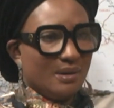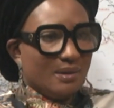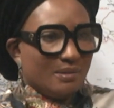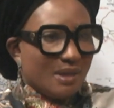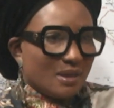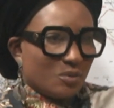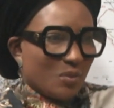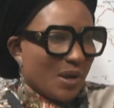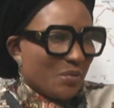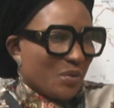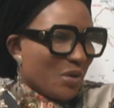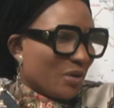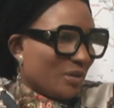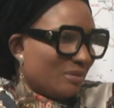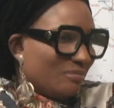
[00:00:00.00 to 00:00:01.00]
that's why
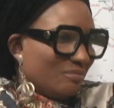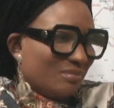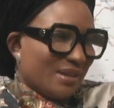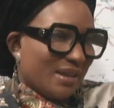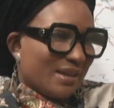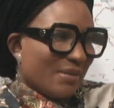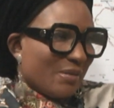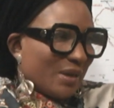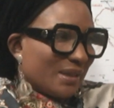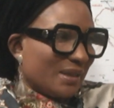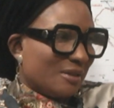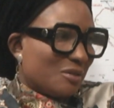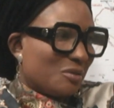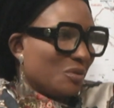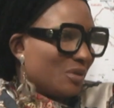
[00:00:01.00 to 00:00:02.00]
we all take our
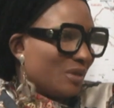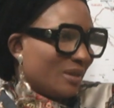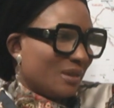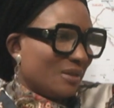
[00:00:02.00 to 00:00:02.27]
kids to certain